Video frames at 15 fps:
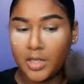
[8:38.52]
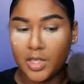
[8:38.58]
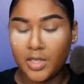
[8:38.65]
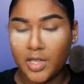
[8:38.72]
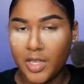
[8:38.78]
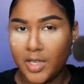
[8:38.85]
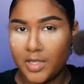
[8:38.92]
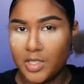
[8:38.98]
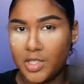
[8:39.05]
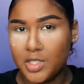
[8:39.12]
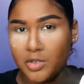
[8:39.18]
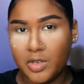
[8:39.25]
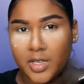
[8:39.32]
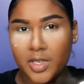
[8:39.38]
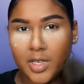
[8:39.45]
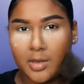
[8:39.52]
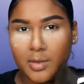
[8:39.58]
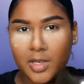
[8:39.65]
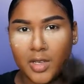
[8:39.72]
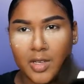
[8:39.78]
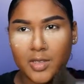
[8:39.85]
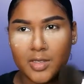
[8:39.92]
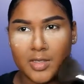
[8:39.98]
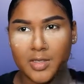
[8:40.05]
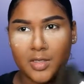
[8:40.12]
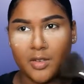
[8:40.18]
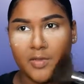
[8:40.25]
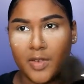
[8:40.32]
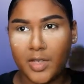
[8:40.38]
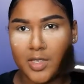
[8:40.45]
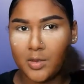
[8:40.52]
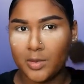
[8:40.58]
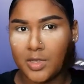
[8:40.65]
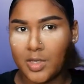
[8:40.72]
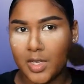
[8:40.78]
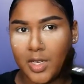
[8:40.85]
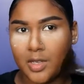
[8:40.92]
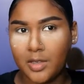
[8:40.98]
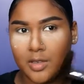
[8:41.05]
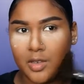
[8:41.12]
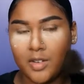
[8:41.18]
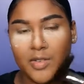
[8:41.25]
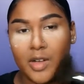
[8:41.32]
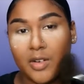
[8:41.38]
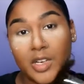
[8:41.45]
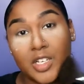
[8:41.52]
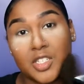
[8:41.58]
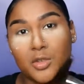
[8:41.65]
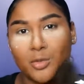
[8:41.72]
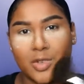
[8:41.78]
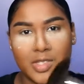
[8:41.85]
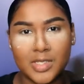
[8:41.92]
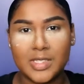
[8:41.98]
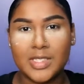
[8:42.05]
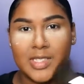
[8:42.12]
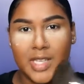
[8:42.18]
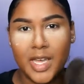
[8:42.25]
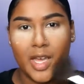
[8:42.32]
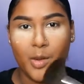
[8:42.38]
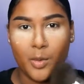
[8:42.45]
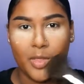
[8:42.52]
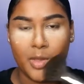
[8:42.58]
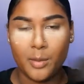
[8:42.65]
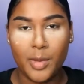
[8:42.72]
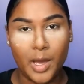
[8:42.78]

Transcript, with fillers: look like it's streaky because your face was like, your foundation wasn't set with a